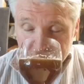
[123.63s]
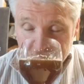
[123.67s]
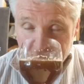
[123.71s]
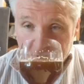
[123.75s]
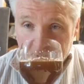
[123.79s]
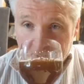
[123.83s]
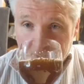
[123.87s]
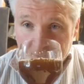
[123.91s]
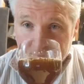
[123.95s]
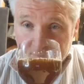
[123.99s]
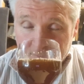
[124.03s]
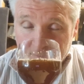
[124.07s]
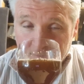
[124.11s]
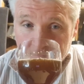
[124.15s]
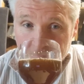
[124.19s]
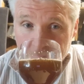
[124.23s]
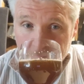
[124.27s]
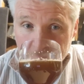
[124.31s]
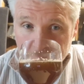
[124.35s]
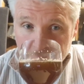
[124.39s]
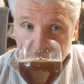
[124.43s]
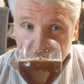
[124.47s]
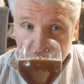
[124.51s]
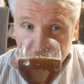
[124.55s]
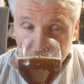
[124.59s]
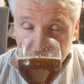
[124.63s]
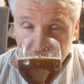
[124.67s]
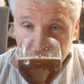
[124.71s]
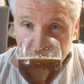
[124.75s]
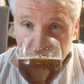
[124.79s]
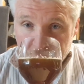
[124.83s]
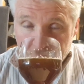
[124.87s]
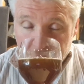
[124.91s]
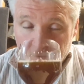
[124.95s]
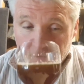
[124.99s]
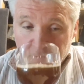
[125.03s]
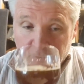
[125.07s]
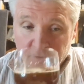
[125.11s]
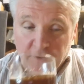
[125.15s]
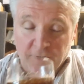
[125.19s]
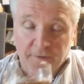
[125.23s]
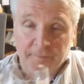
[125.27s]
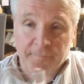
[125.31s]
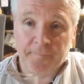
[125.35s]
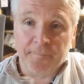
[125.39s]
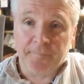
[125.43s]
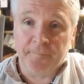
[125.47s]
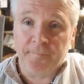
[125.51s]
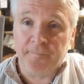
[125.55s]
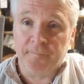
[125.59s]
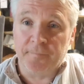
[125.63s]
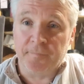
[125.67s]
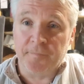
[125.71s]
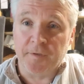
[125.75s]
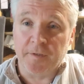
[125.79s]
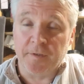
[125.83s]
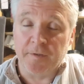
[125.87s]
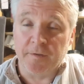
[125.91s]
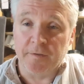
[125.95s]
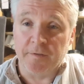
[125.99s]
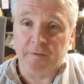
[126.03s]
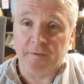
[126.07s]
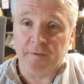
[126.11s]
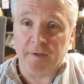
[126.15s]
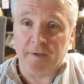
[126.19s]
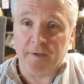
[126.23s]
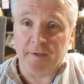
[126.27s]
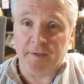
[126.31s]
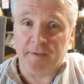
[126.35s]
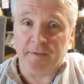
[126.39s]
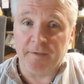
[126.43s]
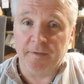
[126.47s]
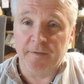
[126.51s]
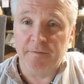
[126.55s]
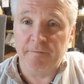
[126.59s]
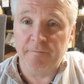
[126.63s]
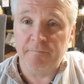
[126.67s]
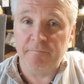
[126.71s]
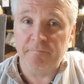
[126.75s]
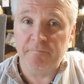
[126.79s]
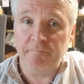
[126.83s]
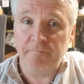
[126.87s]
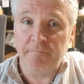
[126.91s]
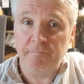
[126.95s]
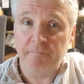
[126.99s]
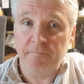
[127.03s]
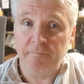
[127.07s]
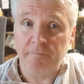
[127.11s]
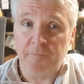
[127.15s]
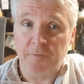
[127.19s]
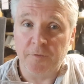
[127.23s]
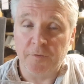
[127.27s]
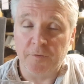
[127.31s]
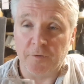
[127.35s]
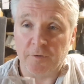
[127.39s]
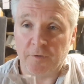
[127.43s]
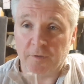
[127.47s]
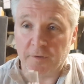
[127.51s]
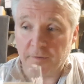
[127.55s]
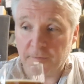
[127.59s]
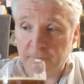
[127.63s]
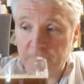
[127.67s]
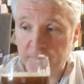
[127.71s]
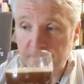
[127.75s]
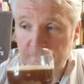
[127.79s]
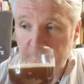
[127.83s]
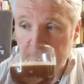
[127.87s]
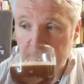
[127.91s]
You can get that sort of slight sort of